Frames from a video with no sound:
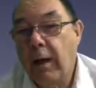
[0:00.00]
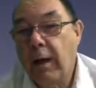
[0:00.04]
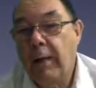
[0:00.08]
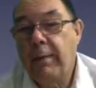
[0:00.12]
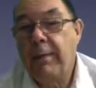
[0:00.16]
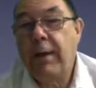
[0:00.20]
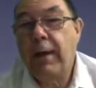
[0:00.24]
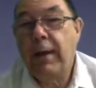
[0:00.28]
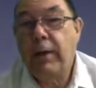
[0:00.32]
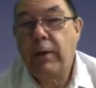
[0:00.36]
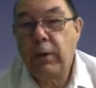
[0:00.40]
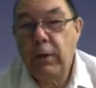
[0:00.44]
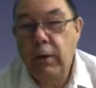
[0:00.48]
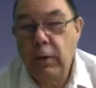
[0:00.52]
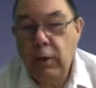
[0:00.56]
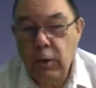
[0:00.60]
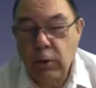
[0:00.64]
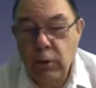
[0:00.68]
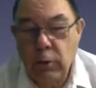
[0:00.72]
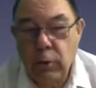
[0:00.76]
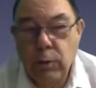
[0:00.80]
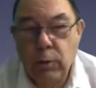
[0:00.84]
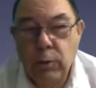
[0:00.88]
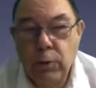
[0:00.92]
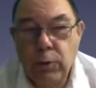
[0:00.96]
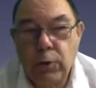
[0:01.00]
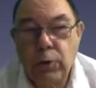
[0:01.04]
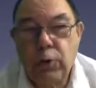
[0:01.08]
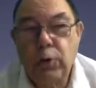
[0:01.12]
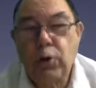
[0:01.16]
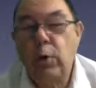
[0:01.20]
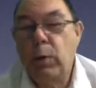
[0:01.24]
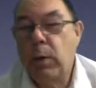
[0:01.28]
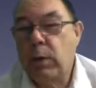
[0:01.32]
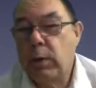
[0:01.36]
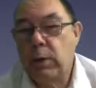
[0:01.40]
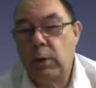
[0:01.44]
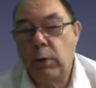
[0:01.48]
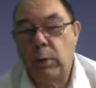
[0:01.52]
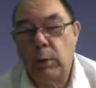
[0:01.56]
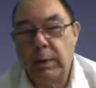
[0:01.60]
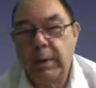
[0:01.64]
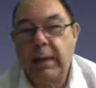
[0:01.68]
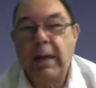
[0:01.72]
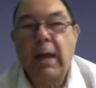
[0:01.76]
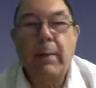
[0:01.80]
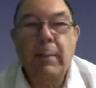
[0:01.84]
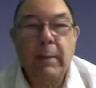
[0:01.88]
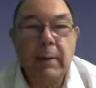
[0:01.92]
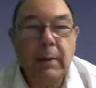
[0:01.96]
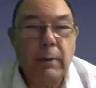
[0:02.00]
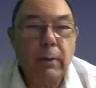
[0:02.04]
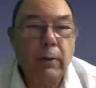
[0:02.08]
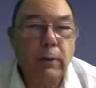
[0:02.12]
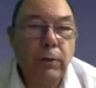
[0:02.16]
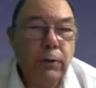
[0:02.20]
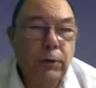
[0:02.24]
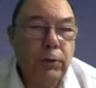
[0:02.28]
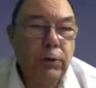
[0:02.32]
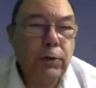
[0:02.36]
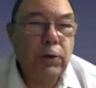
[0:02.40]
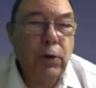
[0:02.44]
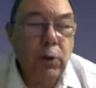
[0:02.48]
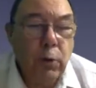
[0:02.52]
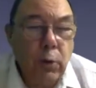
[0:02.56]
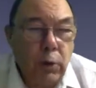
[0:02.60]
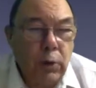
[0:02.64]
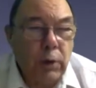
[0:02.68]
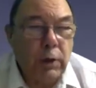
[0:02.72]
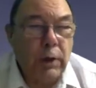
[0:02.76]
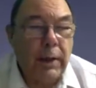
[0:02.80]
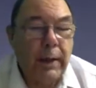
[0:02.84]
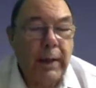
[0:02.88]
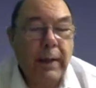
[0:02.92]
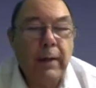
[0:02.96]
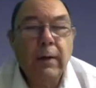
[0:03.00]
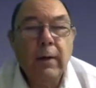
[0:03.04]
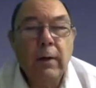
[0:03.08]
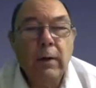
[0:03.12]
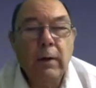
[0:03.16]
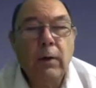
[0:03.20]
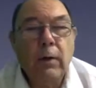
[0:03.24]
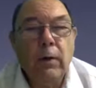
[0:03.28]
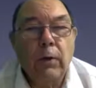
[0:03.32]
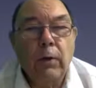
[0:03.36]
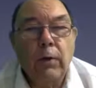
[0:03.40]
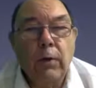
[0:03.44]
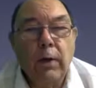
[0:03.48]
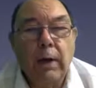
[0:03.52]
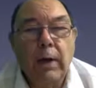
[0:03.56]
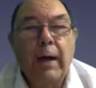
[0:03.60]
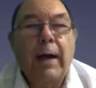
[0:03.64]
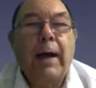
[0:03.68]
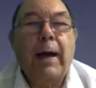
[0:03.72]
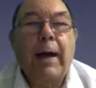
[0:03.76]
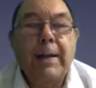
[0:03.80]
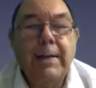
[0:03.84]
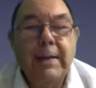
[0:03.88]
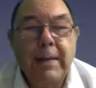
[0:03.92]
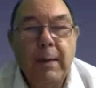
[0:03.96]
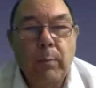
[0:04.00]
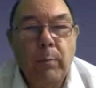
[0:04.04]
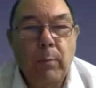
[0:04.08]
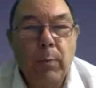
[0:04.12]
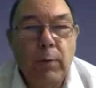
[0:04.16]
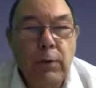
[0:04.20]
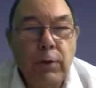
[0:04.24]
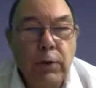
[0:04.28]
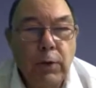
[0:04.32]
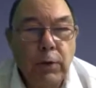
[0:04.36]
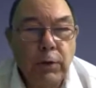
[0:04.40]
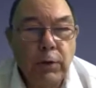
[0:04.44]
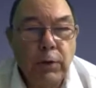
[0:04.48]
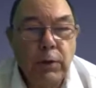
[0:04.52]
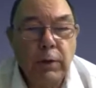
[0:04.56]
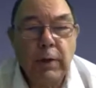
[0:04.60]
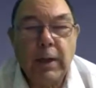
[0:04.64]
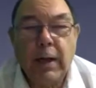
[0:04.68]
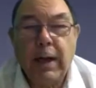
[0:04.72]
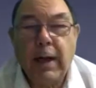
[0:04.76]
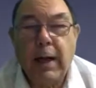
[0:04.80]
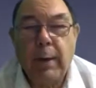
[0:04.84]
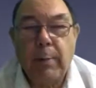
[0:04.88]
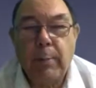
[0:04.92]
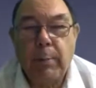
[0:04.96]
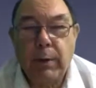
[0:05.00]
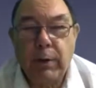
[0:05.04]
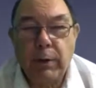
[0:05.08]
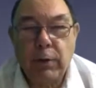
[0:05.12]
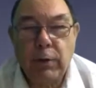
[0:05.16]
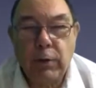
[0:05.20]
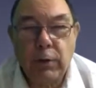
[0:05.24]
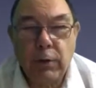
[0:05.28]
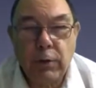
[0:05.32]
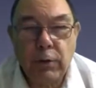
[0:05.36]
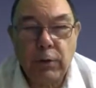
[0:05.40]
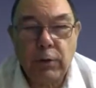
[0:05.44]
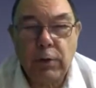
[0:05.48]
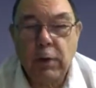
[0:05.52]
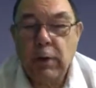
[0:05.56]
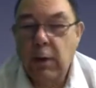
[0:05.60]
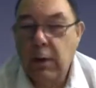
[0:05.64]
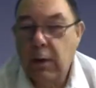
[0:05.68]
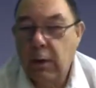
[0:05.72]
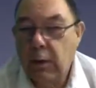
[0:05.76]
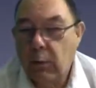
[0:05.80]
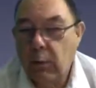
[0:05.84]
and then you stew it up with chemicals, usually under high temperatures and high pressures